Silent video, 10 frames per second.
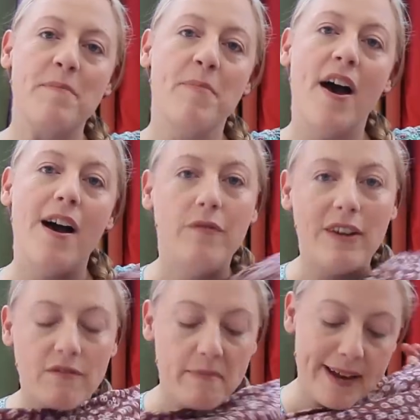be
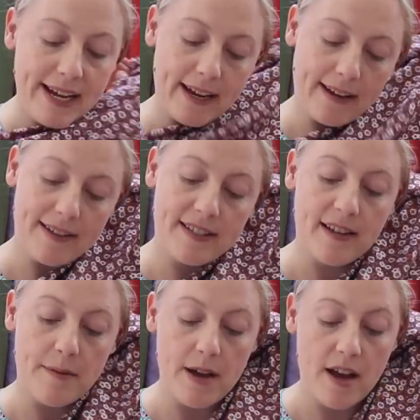perfect for making a
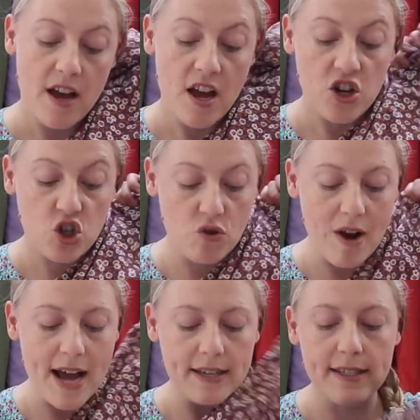summer
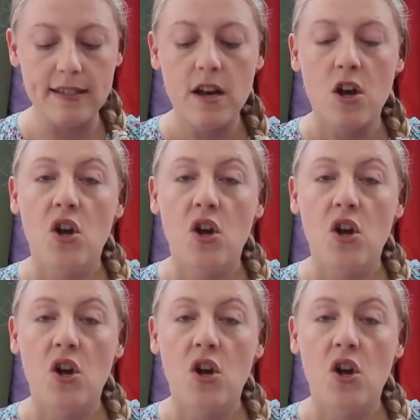dress.